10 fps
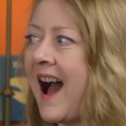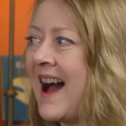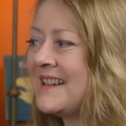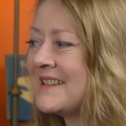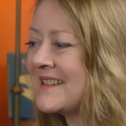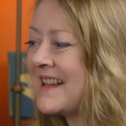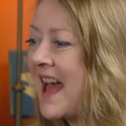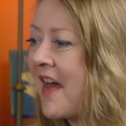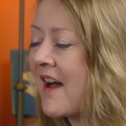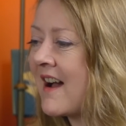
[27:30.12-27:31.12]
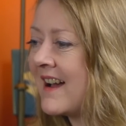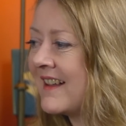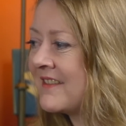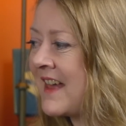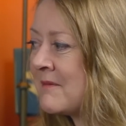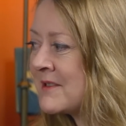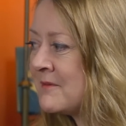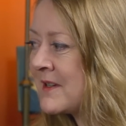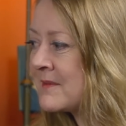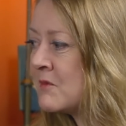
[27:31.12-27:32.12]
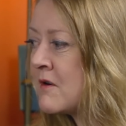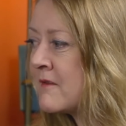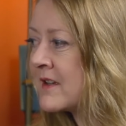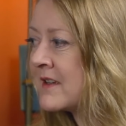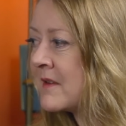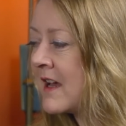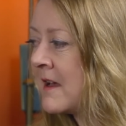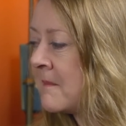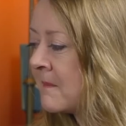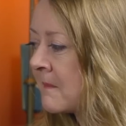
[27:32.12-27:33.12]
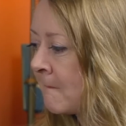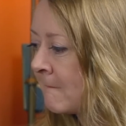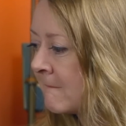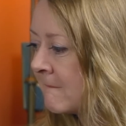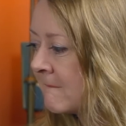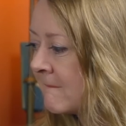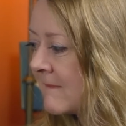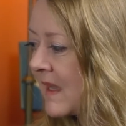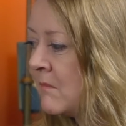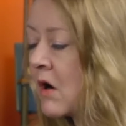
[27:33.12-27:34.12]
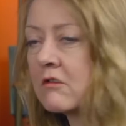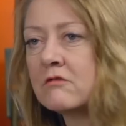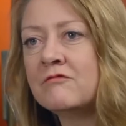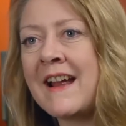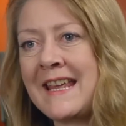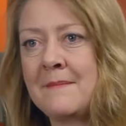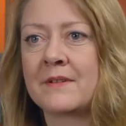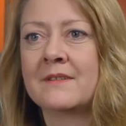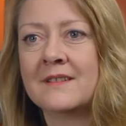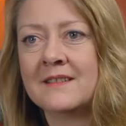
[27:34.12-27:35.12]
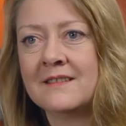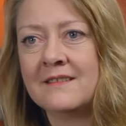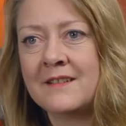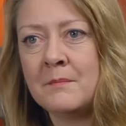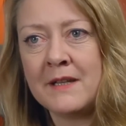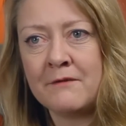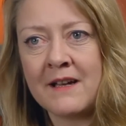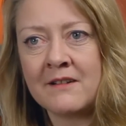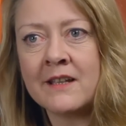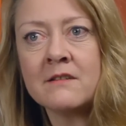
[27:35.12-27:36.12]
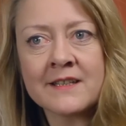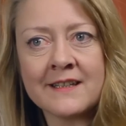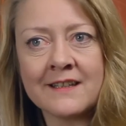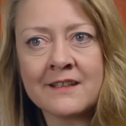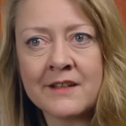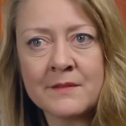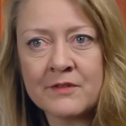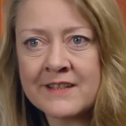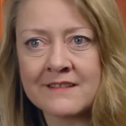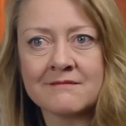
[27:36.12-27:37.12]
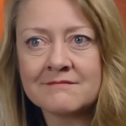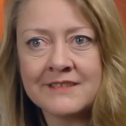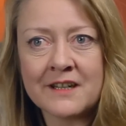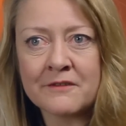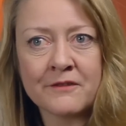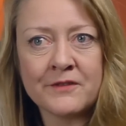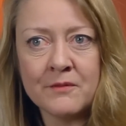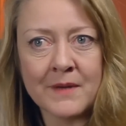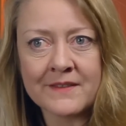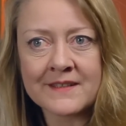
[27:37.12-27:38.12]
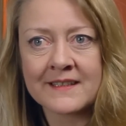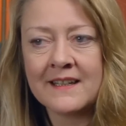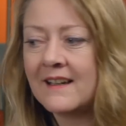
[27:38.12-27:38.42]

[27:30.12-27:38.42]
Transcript: And that was almost more of a moral rape than being found guilty and going to prison, for a few months.